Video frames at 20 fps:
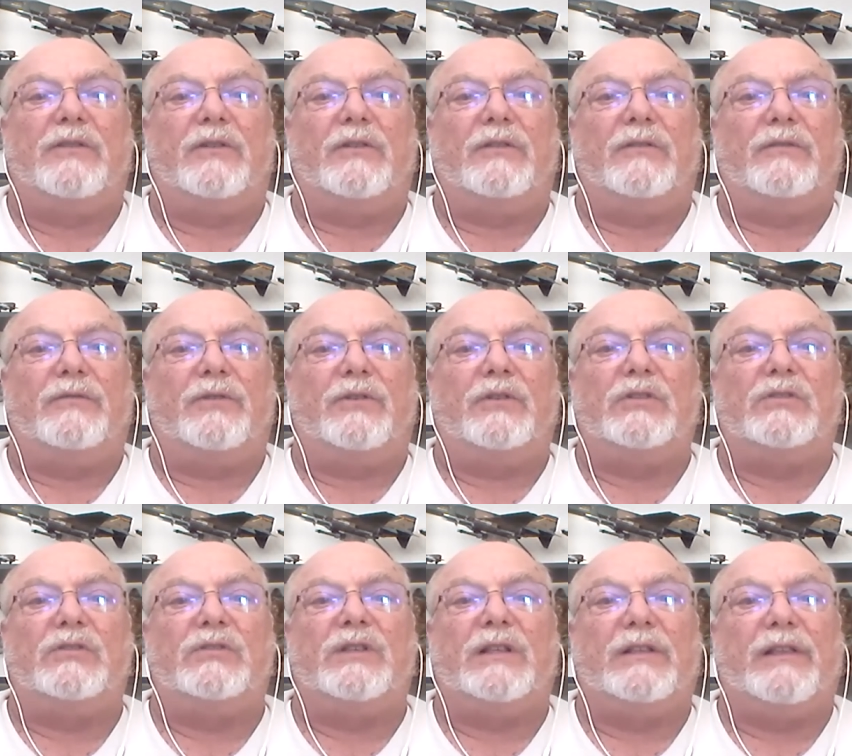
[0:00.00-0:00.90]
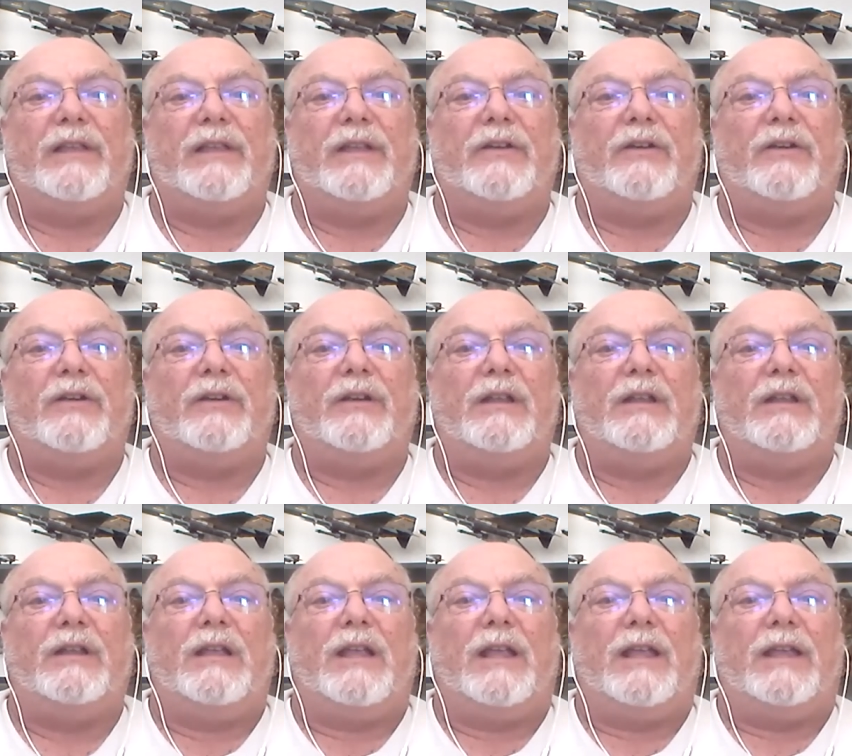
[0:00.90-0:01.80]
for using later.
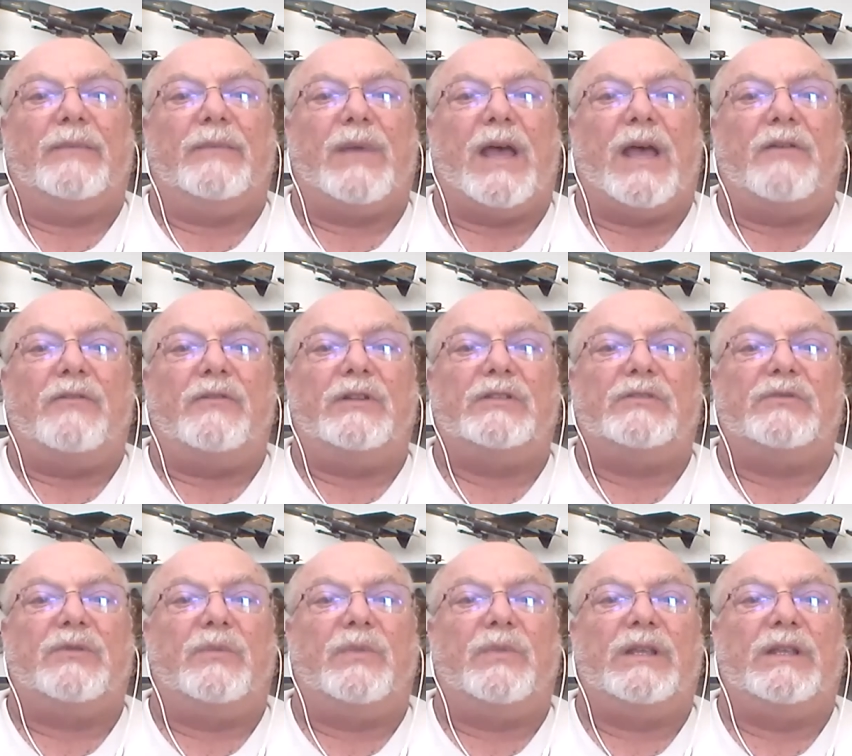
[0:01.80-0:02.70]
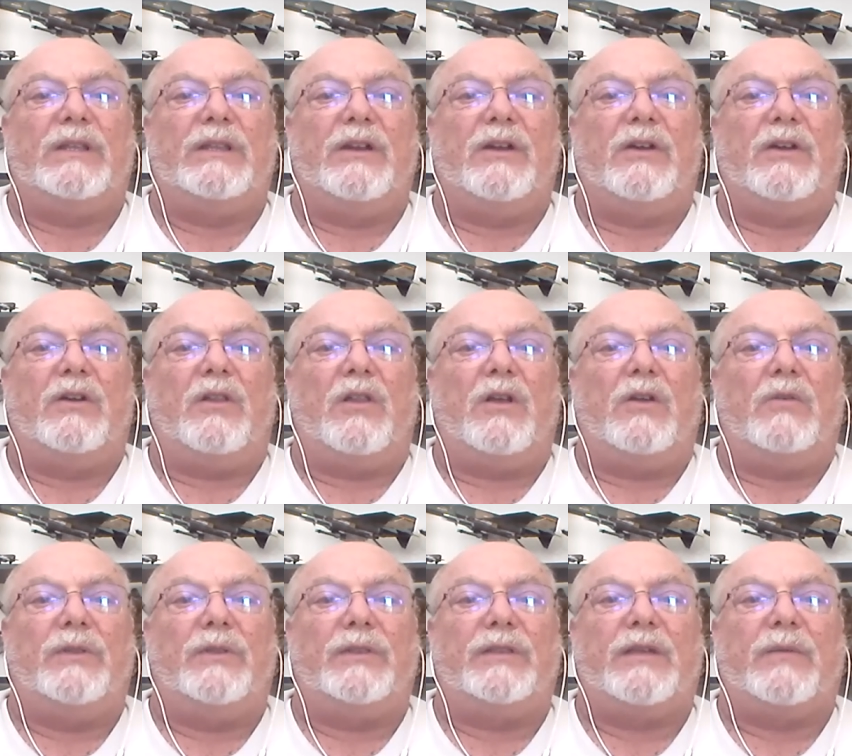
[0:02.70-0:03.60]
And batteries would be in there along
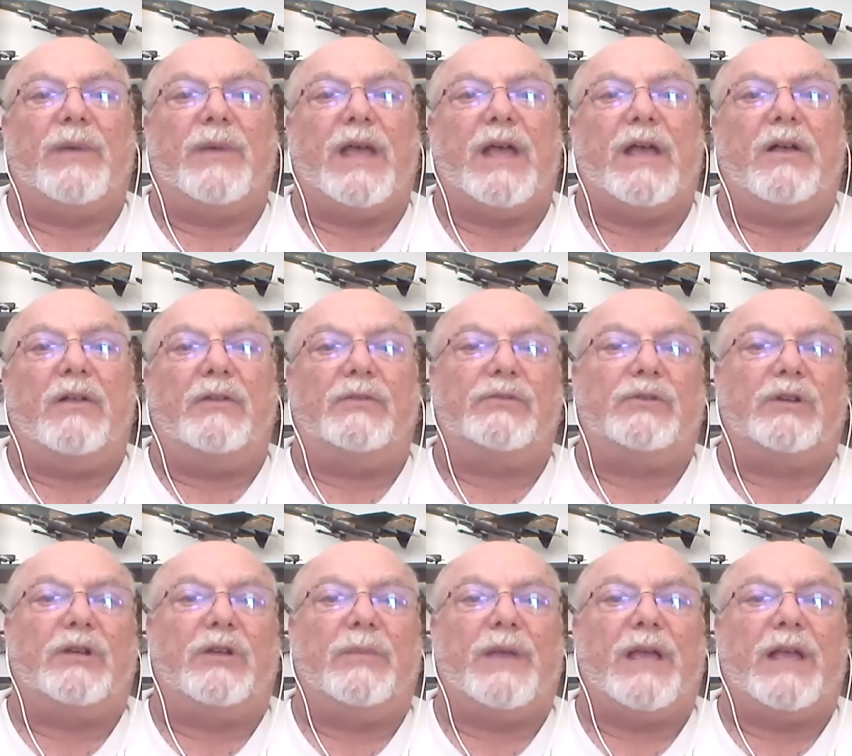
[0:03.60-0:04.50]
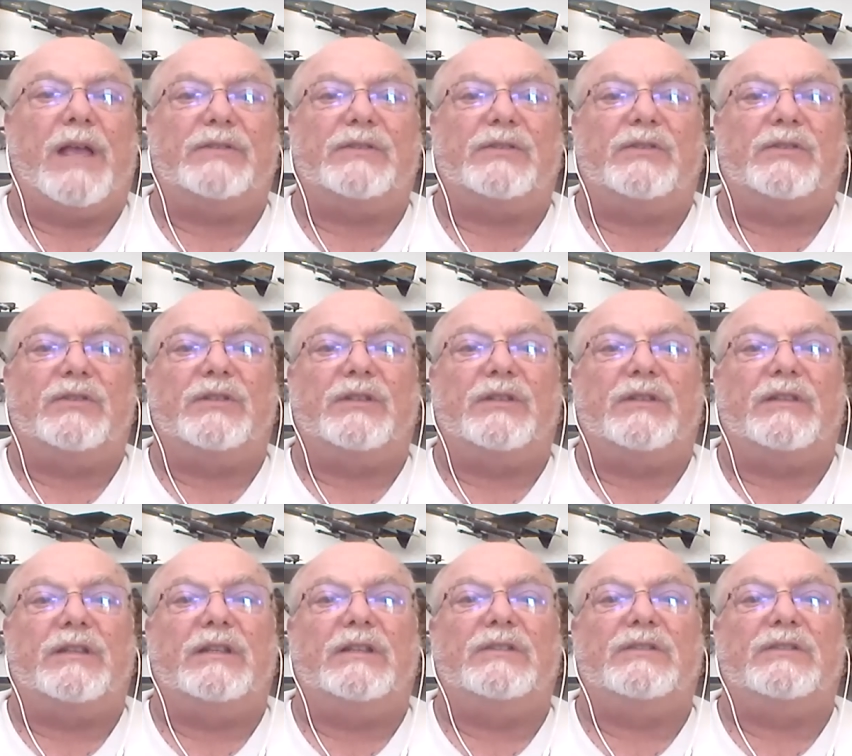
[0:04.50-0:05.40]
with ultra capacitors and
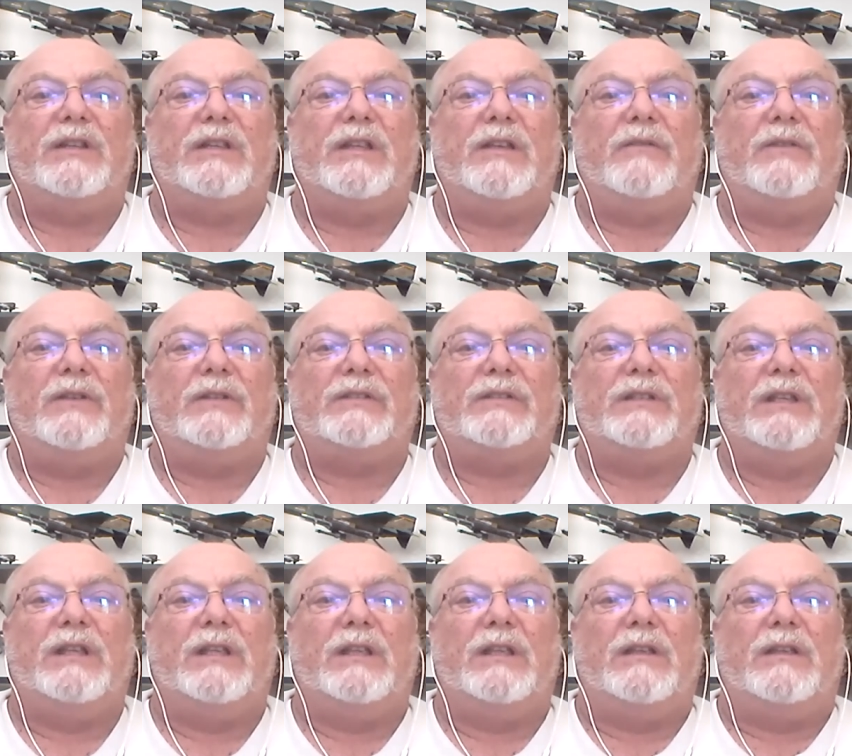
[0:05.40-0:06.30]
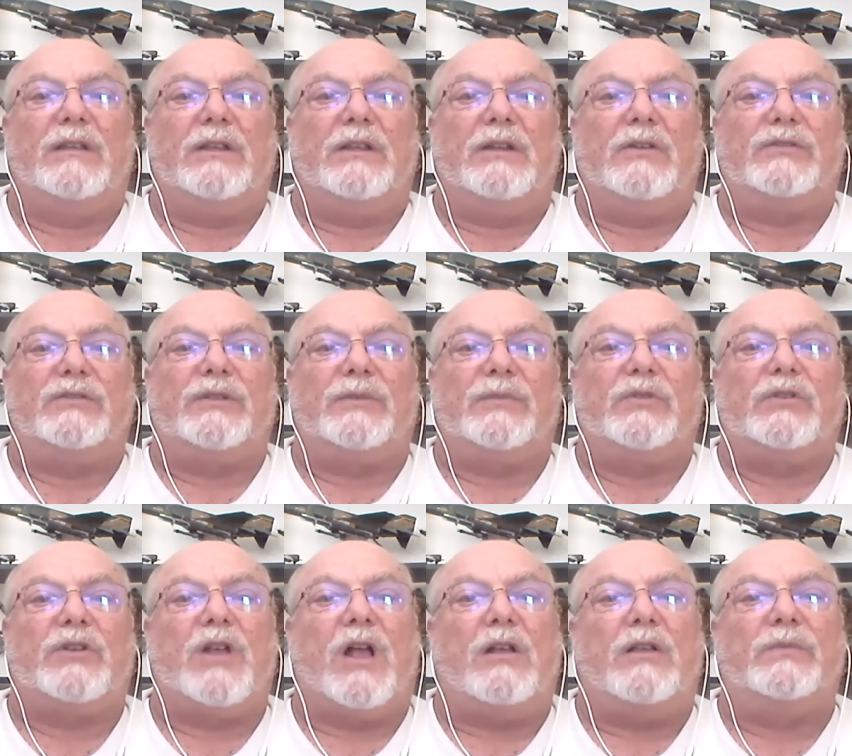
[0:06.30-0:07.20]
things to give us, some
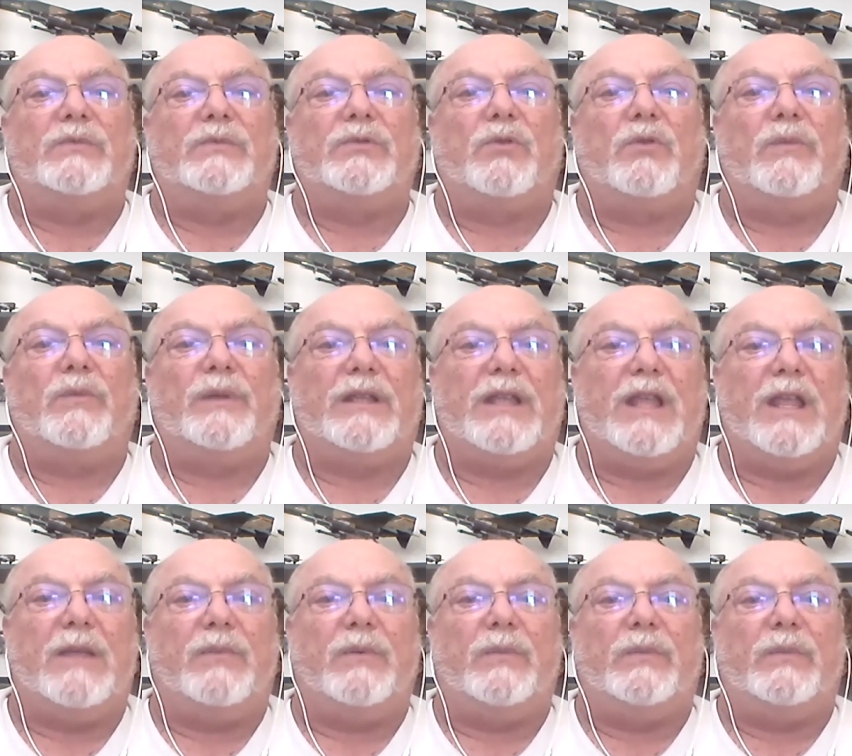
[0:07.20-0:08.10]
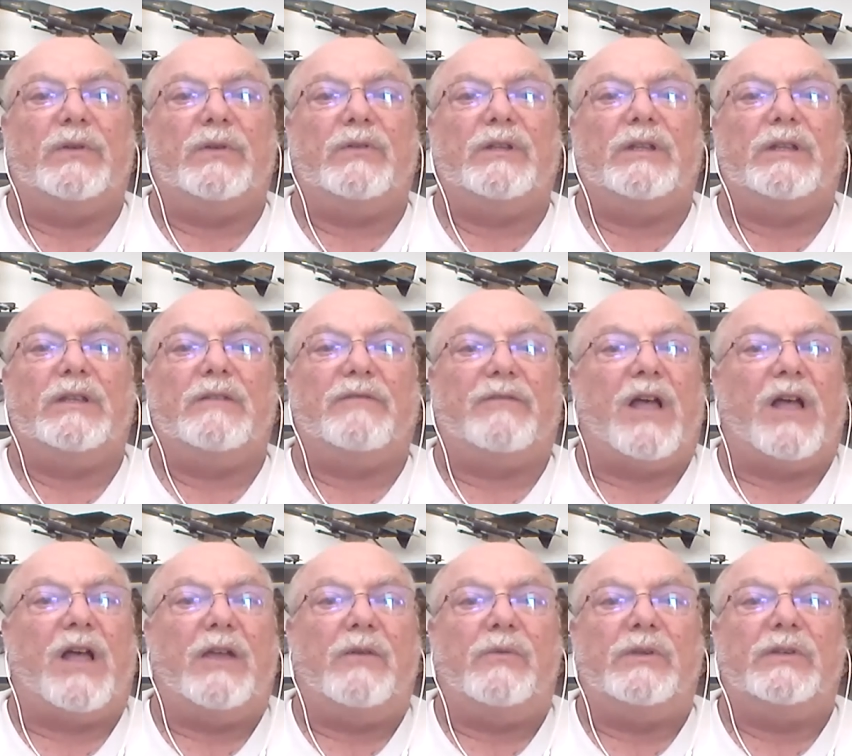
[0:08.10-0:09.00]
shock absorbing capability.
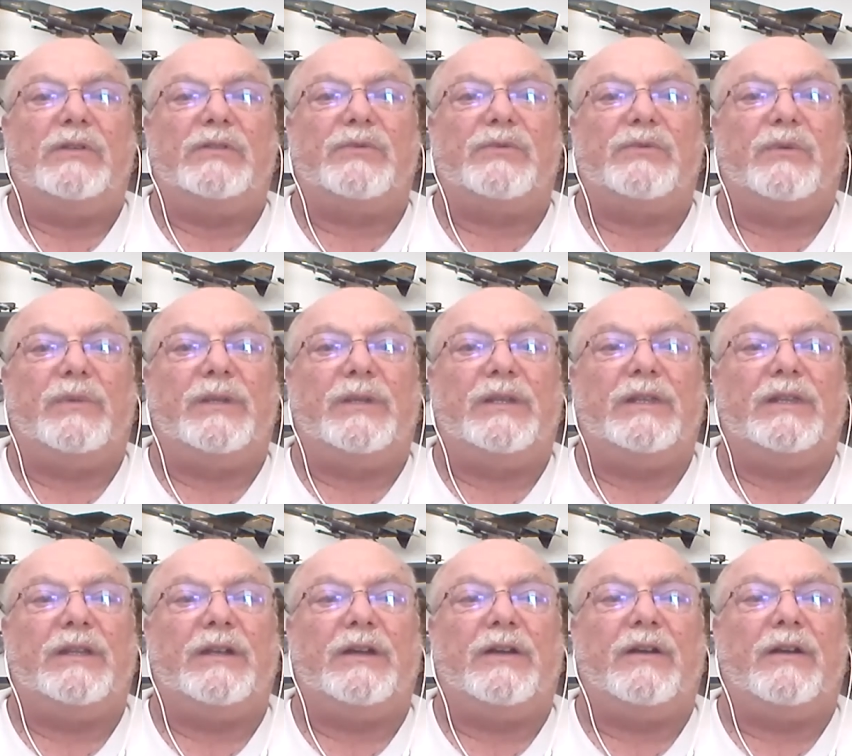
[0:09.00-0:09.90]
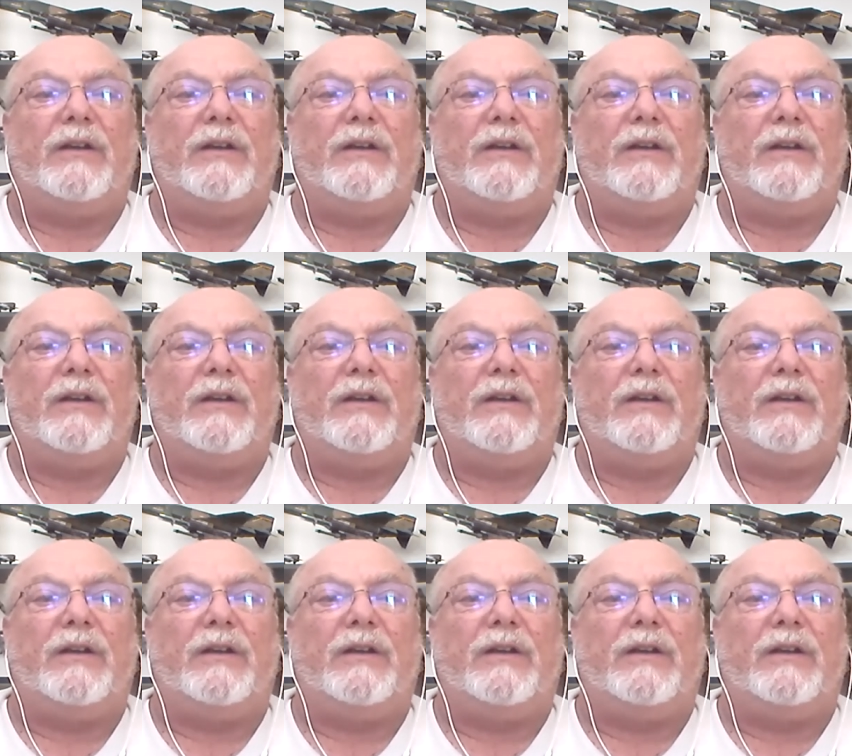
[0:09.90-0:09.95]
Flywheels would be in there.